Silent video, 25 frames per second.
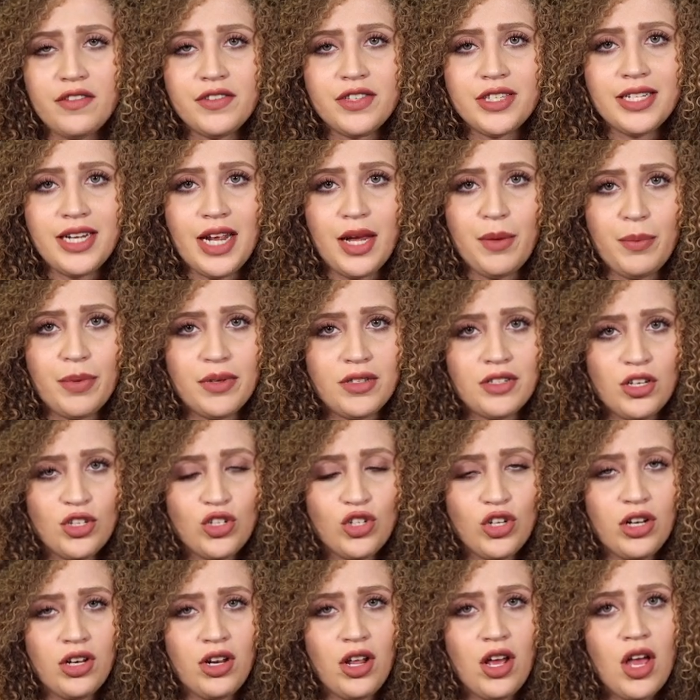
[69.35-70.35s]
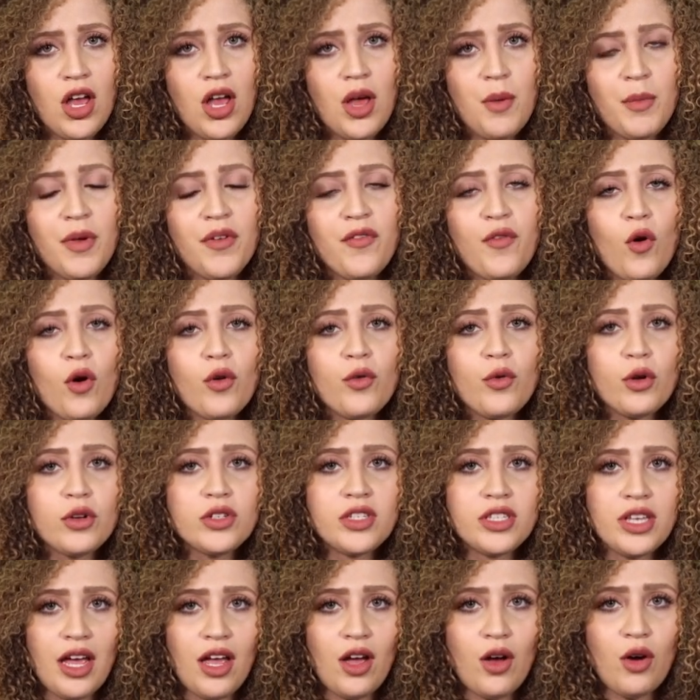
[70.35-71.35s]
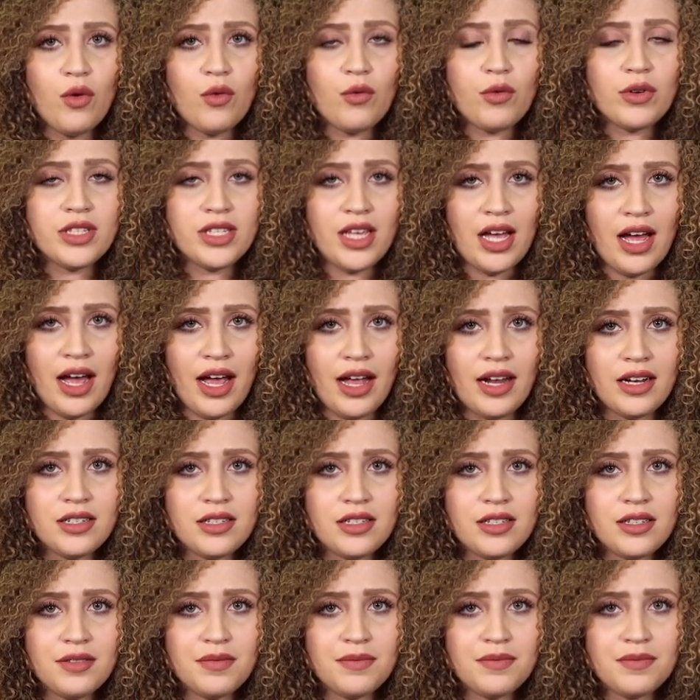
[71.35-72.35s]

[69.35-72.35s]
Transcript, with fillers: of State position before Rosello resigned.